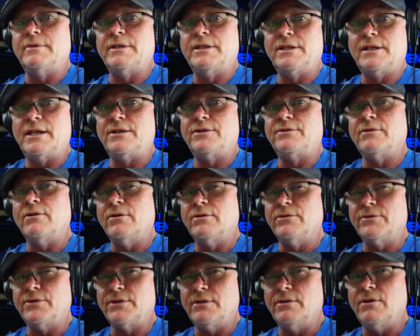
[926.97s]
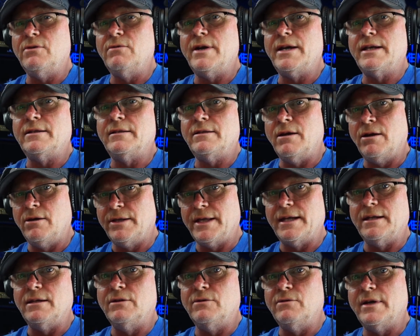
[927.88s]
etc., all
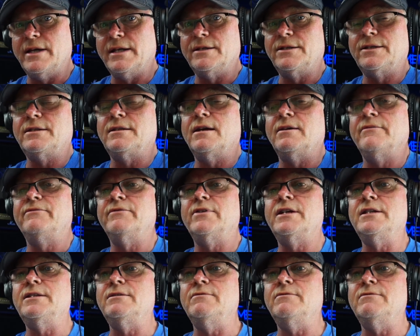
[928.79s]
that low end stuff, right?